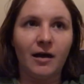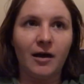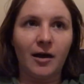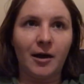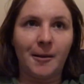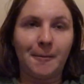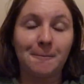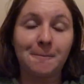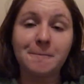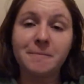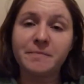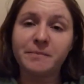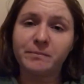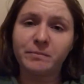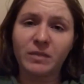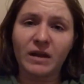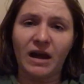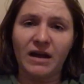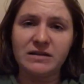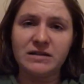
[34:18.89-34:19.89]
Um,
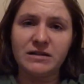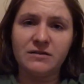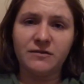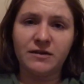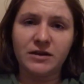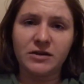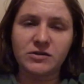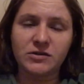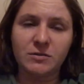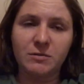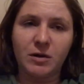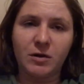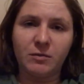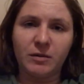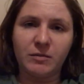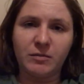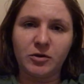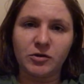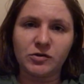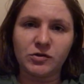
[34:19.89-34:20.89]
I did finish The
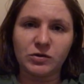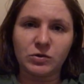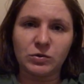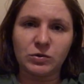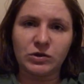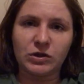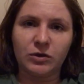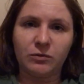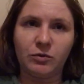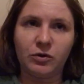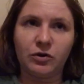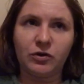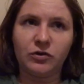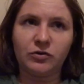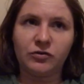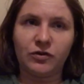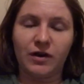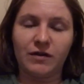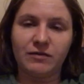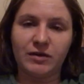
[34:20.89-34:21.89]
Mulberry Bush on
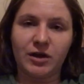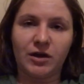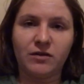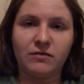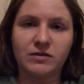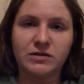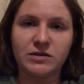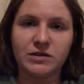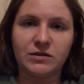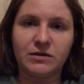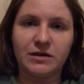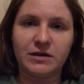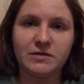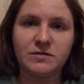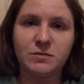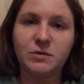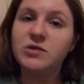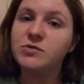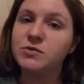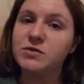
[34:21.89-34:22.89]
audiobook driving over to
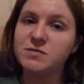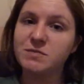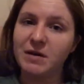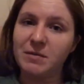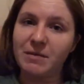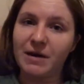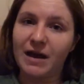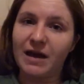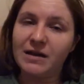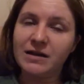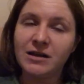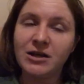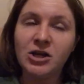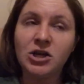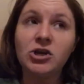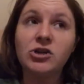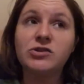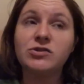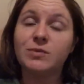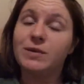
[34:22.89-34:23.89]
his, which was my plan,
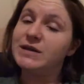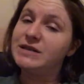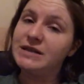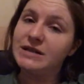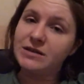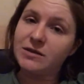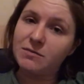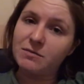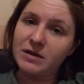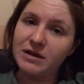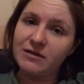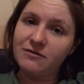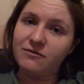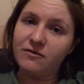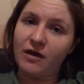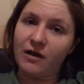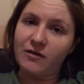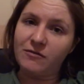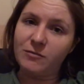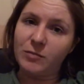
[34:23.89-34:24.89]
so I did complete
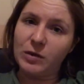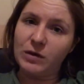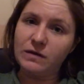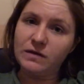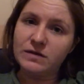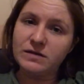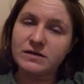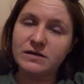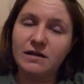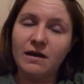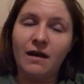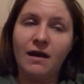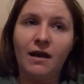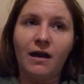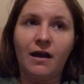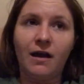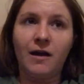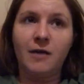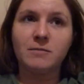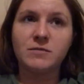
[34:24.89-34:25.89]
five books.
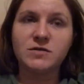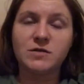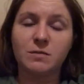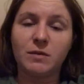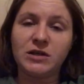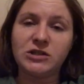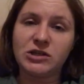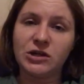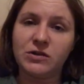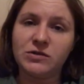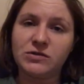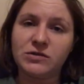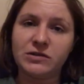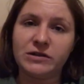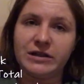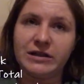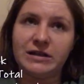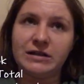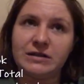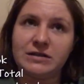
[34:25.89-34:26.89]
Um, so my
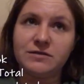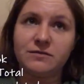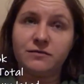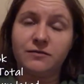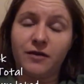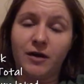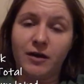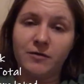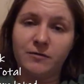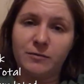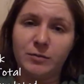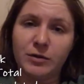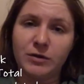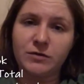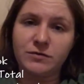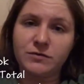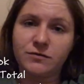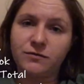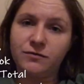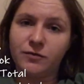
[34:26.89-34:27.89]
total is five
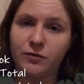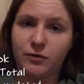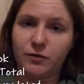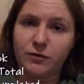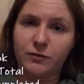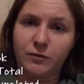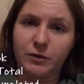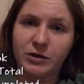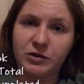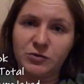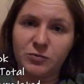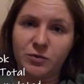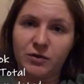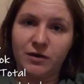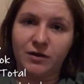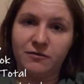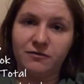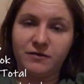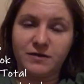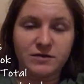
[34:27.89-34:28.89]
books, four of which
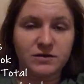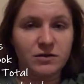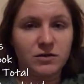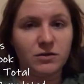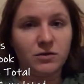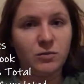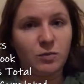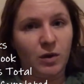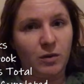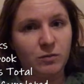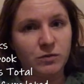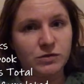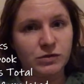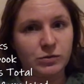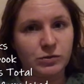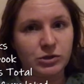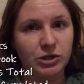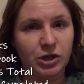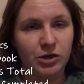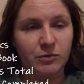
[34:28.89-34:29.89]
were physical, one was
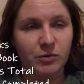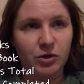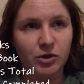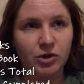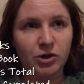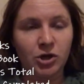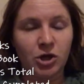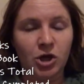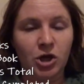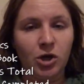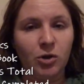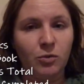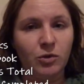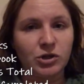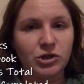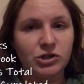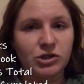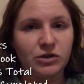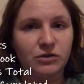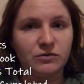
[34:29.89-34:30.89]
audiobook,
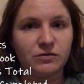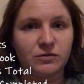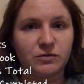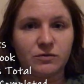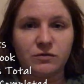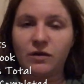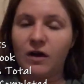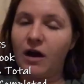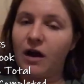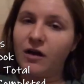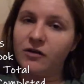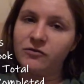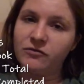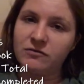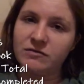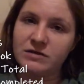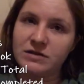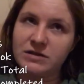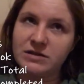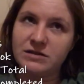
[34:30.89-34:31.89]
which totals a
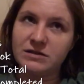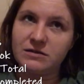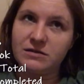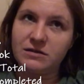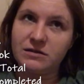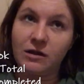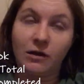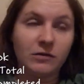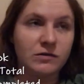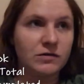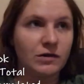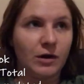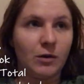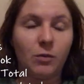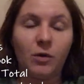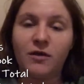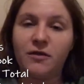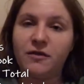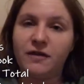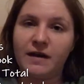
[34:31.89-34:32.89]
hundred no sorry
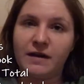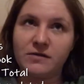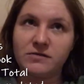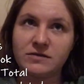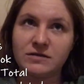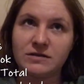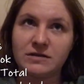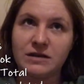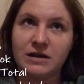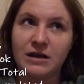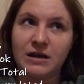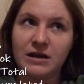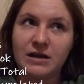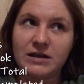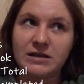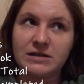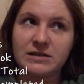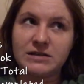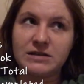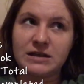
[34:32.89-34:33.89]
one thousand
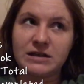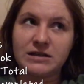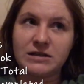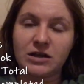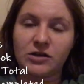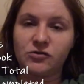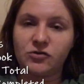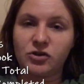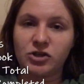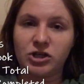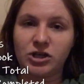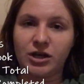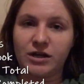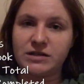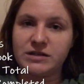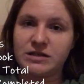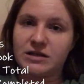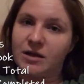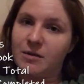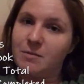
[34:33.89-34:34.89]
six hundred and
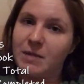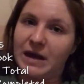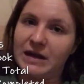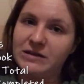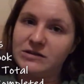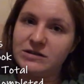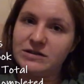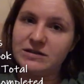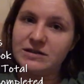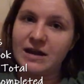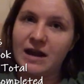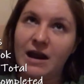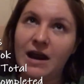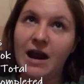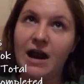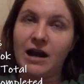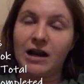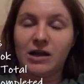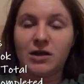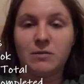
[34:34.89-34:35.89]
ninety nine pages,
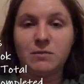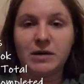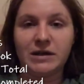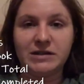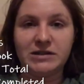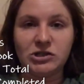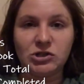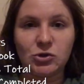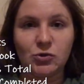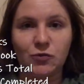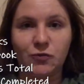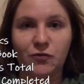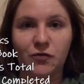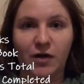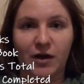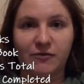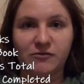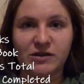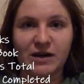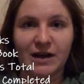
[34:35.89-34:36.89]
and I completed all
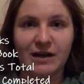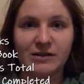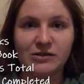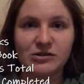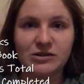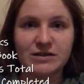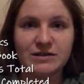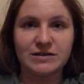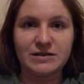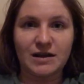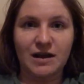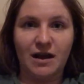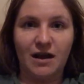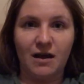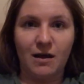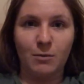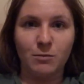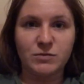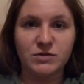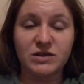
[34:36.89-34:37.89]
five challenges.
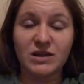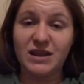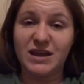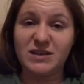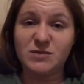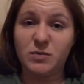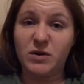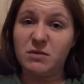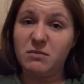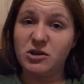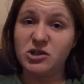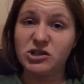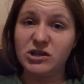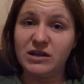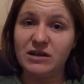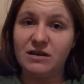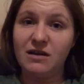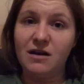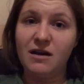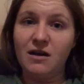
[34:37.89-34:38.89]
Um, so that's pretty much
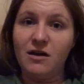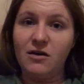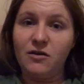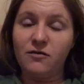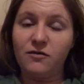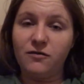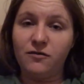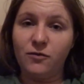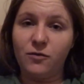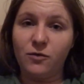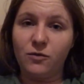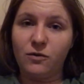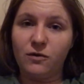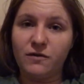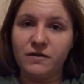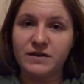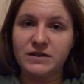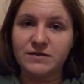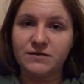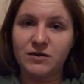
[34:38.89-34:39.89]
it
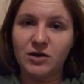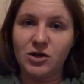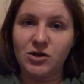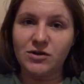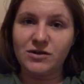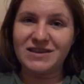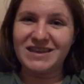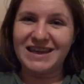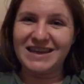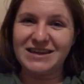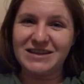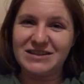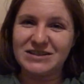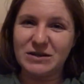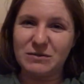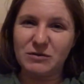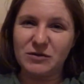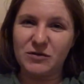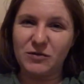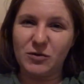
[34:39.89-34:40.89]
for this vlog. Thank you
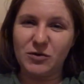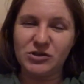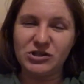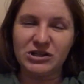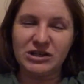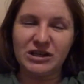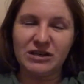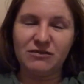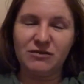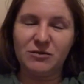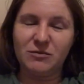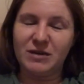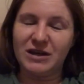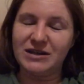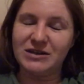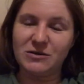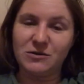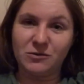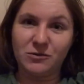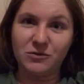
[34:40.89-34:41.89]
so much for watching. If you
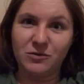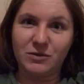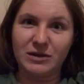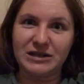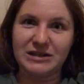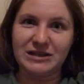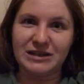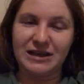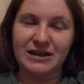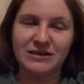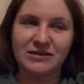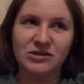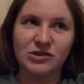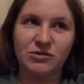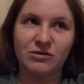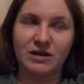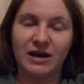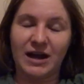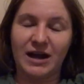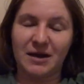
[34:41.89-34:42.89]
made it all the way to the end,
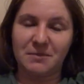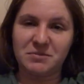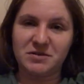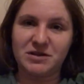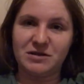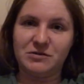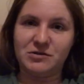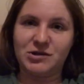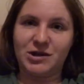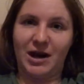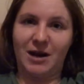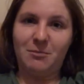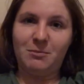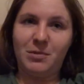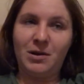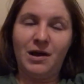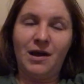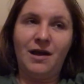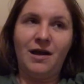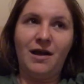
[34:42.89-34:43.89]
you're an absolute
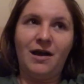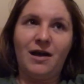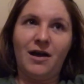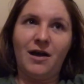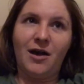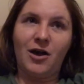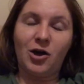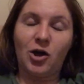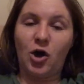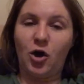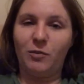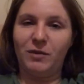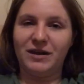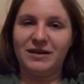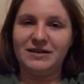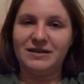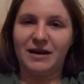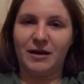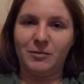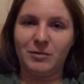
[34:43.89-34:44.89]
champ. Uh,
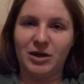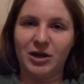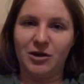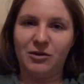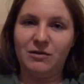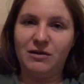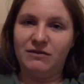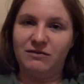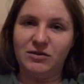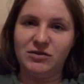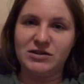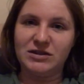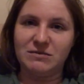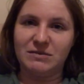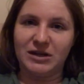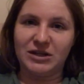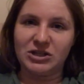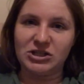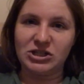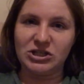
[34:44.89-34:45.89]
comment down below if you did
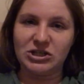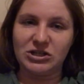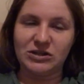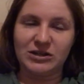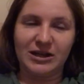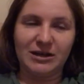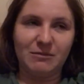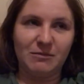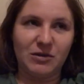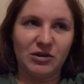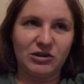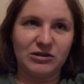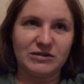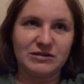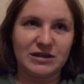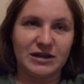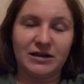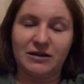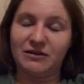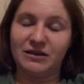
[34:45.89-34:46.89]
manage to do that,
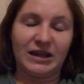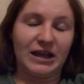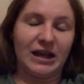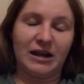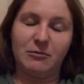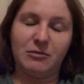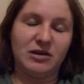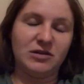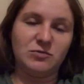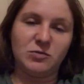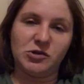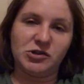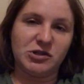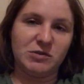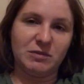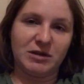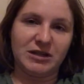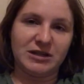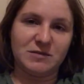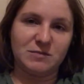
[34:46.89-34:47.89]
because I don't think anybody's
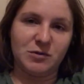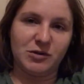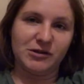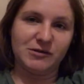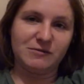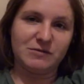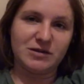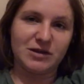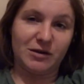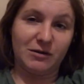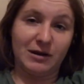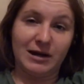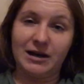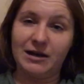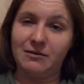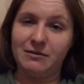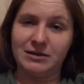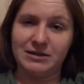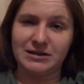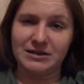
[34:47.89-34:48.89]
watching by this point. So
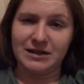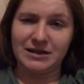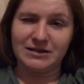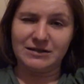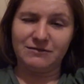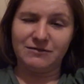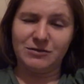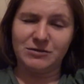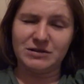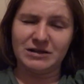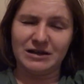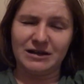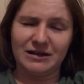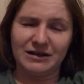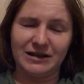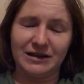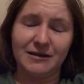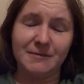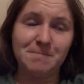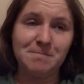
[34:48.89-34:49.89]
hello, internet, if you still
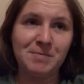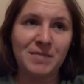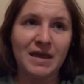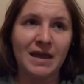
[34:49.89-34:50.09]
are here.